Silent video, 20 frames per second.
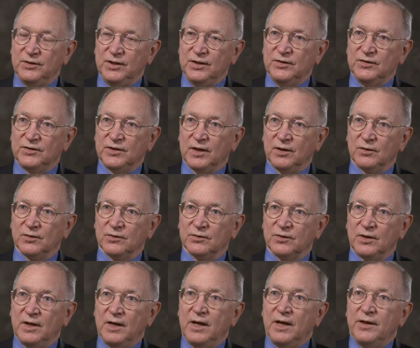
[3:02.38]
T
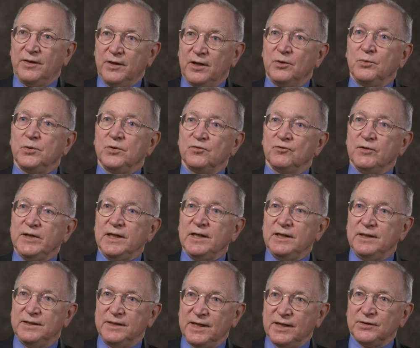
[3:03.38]
cells, that it was
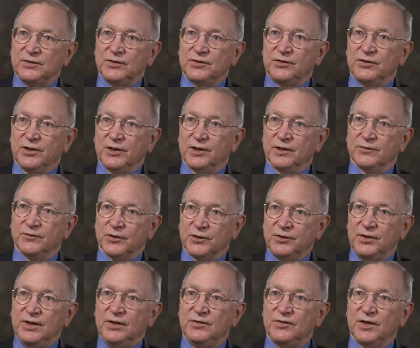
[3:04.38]
really necessary for
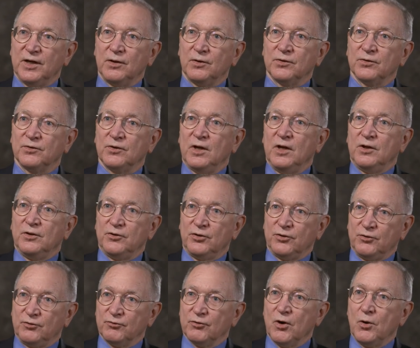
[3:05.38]
T cells to
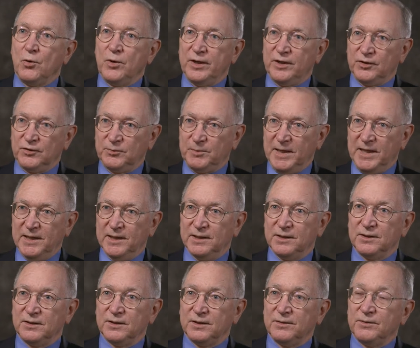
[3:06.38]
grow and
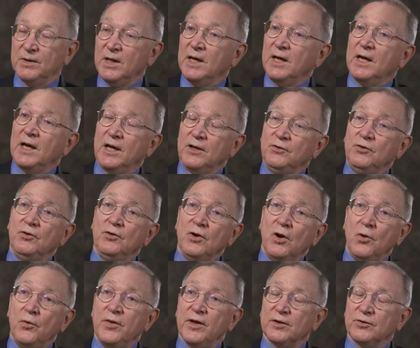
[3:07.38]
expand. And you
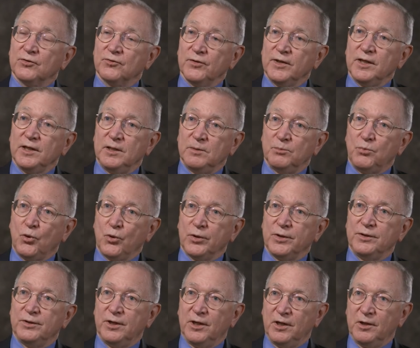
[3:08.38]
know that's really
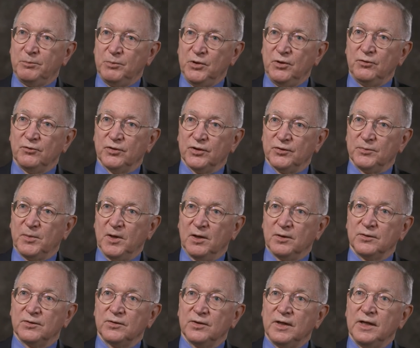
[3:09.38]
important in immune
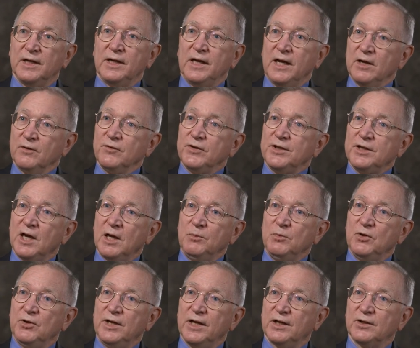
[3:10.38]
response Every time
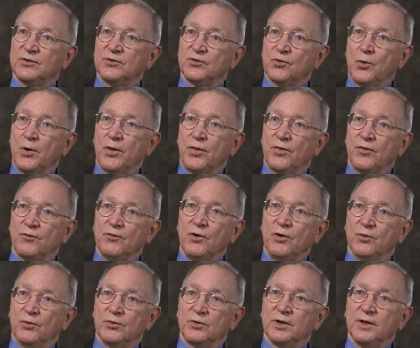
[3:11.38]
you get a sore
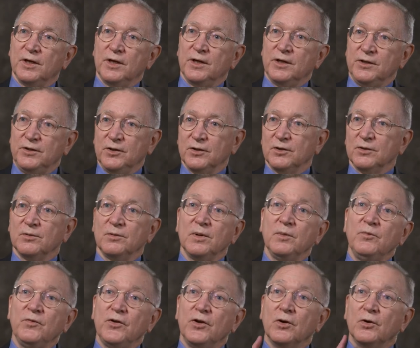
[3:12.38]
throat, your
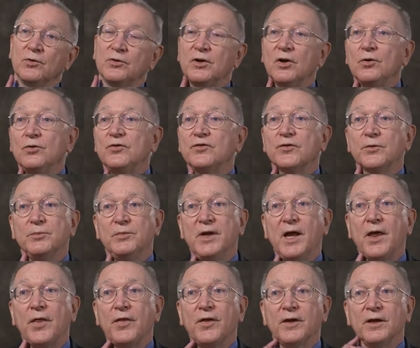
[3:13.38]
lymph node goes from
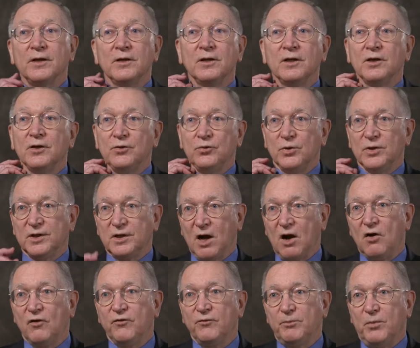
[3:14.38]
nothing to a
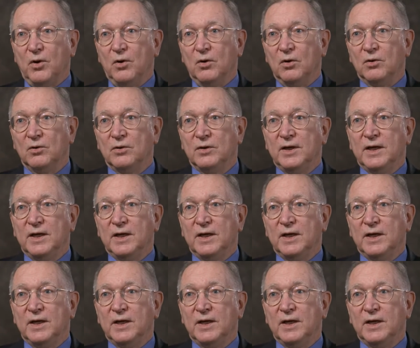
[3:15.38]
golf ball.